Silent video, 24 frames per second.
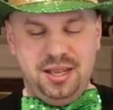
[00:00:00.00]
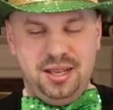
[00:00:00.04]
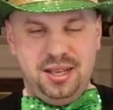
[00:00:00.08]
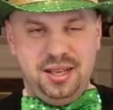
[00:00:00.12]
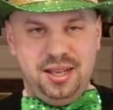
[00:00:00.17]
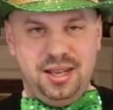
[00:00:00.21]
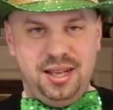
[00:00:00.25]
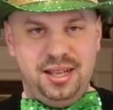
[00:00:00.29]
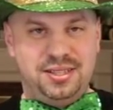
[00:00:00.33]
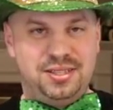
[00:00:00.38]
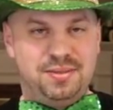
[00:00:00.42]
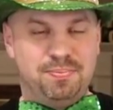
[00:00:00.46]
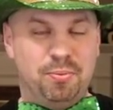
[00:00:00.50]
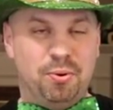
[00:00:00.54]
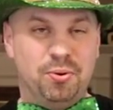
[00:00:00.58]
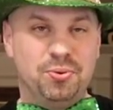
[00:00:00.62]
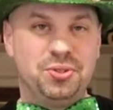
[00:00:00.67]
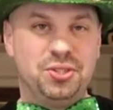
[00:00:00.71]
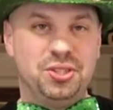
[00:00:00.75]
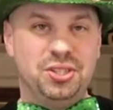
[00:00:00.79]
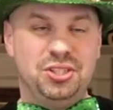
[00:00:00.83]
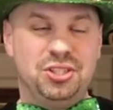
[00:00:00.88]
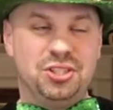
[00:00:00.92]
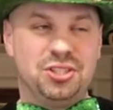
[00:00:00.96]
It's
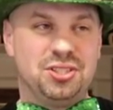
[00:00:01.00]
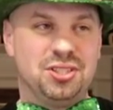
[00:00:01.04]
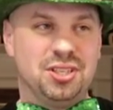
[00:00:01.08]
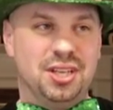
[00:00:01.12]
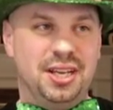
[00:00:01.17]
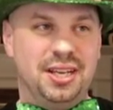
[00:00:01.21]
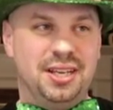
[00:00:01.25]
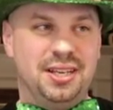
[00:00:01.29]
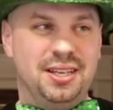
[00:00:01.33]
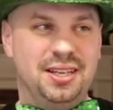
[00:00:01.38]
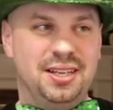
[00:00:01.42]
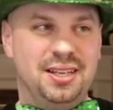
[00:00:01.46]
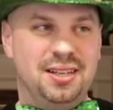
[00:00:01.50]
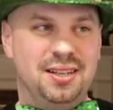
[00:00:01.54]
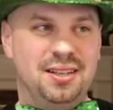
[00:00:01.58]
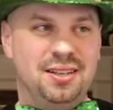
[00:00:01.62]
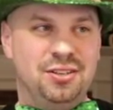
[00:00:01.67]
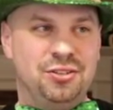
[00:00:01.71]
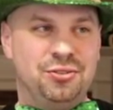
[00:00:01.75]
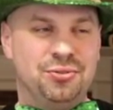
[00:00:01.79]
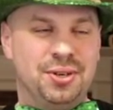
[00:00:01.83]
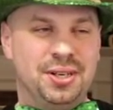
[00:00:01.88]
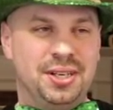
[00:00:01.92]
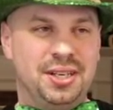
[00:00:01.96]
mostly just like
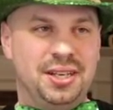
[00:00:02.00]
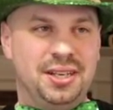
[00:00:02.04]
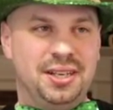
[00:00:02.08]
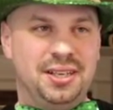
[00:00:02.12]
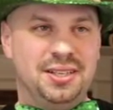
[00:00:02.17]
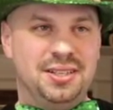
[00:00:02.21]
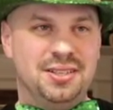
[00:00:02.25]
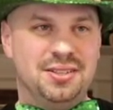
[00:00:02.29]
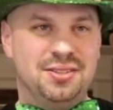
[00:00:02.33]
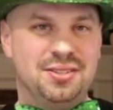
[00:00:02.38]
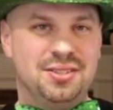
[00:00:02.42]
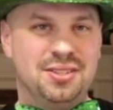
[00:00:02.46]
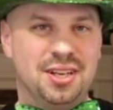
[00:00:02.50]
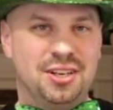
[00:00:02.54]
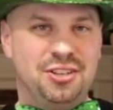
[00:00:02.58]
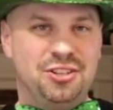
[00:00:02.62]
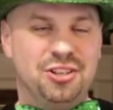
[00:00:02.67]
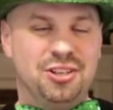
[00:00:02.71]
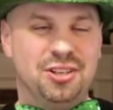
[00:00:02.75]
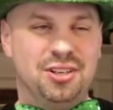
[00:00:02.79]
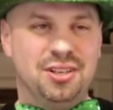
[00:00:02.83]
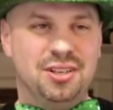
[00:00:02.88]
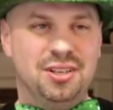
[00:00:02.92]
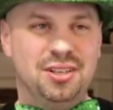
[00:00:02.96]
drinking is such
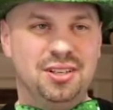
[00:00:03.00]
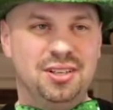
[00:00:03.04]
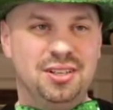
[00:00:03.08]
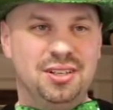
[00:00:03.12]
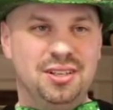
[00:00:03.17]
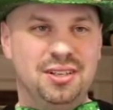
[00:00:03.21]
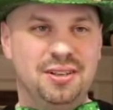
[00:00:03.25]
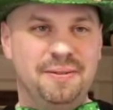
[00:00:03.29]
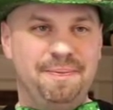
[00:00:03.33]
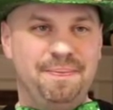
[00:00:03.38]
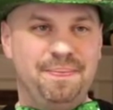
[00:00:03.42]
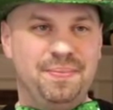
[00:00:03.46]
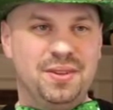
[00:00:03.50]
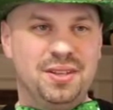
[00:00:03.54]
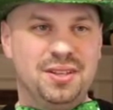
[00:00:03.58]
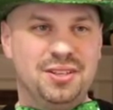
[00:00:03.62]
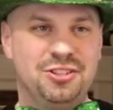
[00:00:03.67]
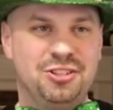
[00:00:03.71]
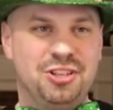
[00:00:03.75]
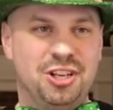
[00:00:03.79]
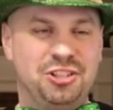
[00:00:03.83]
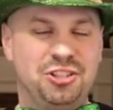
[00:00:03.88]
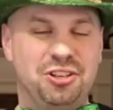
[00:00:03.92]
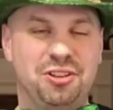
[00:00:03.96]
a
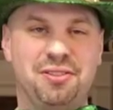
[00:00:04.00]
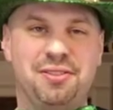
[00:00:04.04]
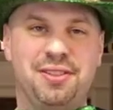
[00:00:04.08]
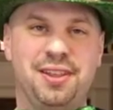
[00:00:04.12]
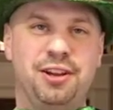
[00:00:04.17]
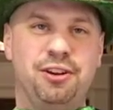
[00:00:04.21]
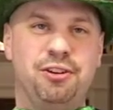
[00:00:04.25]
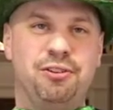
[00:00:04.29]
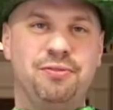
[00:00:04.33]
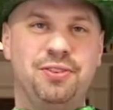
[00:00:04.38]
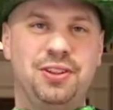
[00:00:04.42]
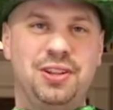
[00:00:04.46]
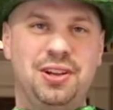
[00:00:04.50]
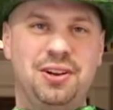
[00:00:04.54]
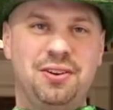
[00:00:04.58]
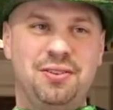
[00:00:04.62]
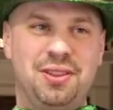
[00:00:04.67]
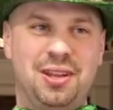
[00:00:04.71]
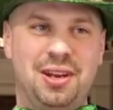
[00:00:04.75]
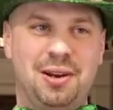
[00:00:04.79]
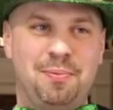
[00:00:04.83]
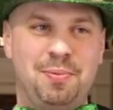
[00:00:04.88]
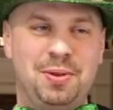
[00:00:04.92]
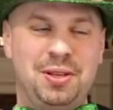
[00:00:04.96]
thing over there
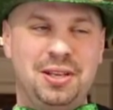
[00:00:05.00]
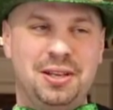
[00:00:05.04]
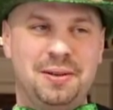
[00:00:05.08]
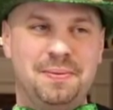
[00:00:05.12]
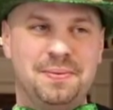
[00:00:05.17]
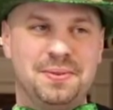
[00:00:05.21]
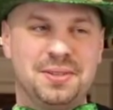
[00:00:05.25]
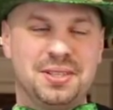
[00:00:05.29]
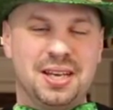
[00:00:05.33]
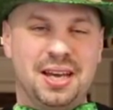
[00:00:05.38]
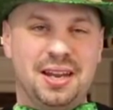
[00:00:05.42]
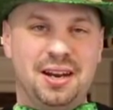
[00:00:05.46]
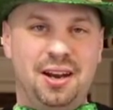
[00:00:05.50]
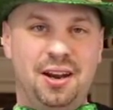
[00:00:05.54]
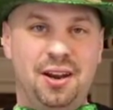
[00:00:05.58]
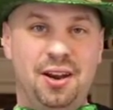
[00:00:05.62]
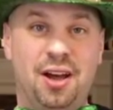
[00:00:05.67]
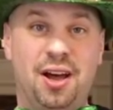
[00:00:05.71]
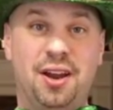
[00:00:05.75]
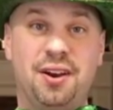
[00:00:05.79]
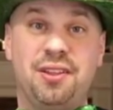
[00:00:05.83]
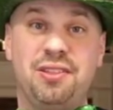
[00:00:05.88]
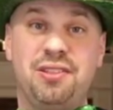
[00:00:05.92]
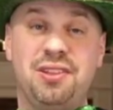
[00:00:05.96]
that it becomes kind of
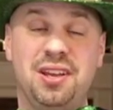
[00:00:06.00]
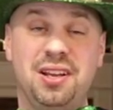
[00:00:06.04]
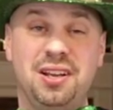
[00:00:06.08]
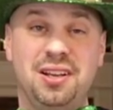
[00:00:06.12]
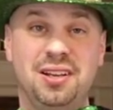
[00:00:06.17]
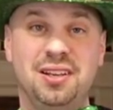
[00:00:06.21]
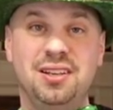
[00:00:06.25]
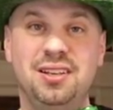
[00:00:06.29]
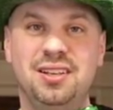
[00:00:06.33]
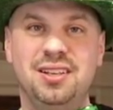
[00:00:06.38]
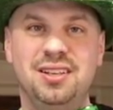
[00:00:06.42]
not a thing.